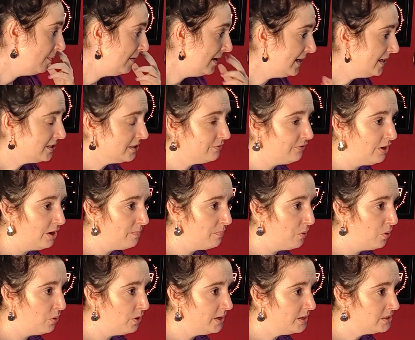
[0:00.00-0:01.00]
Please, it's very
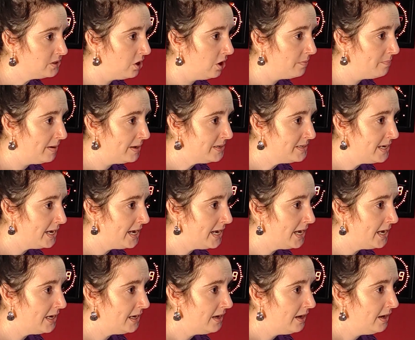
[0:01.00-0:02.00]
important on
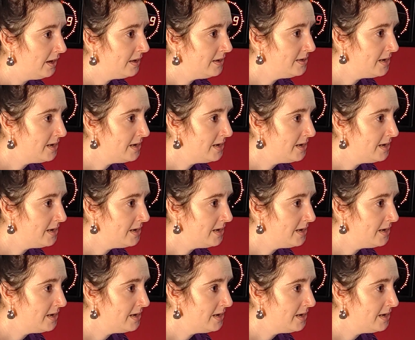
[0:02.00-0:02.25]
Monday,